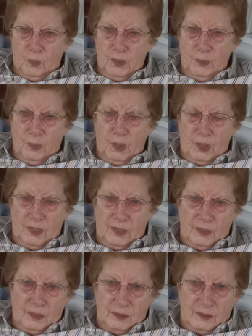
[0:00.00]
we
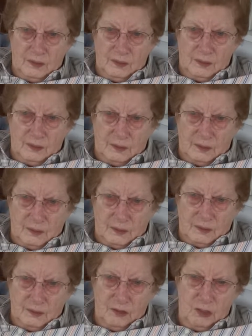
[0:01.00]
bought
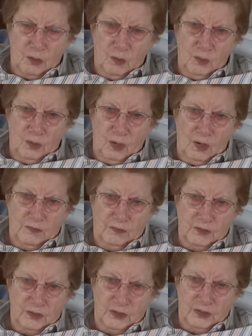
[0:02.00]
the old
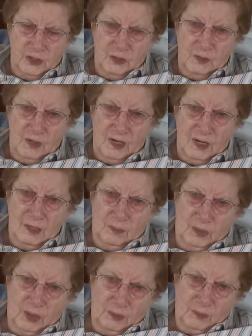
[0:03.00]
office, Stone and
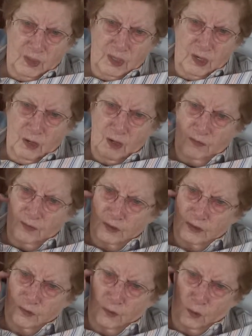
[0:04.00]
Lime Company
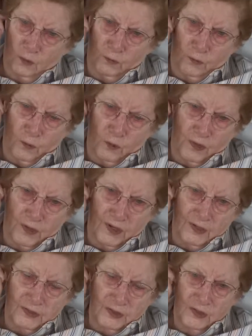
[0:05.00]
office for
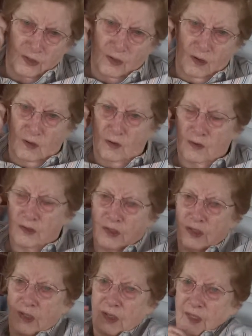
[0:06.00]

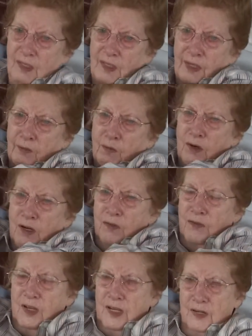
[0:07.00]
$4,000 and
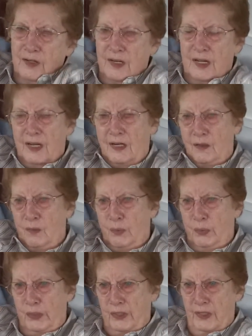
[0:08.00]
renovated that
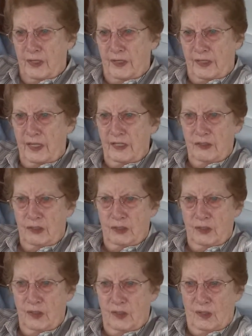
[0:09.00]
and put it in a
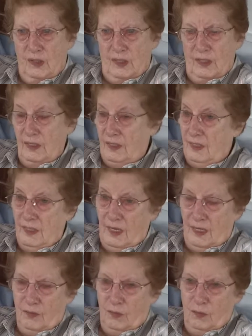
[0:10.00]
kitchen. It did
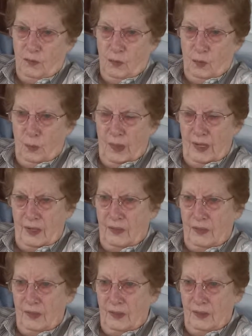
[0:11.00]
have a full
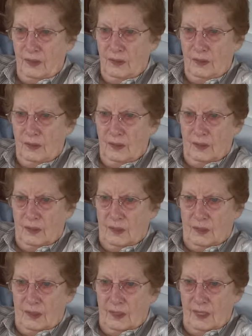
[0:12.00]
bath in it,
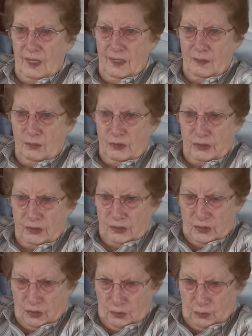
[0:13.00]
and that was
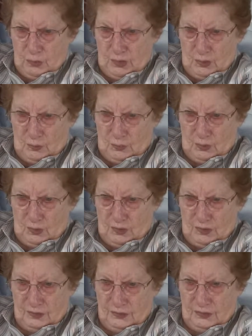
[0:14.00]
a new
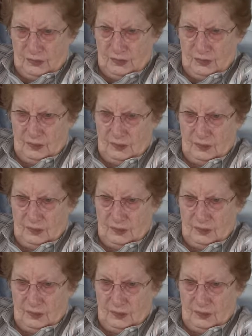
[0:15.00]
enterprise.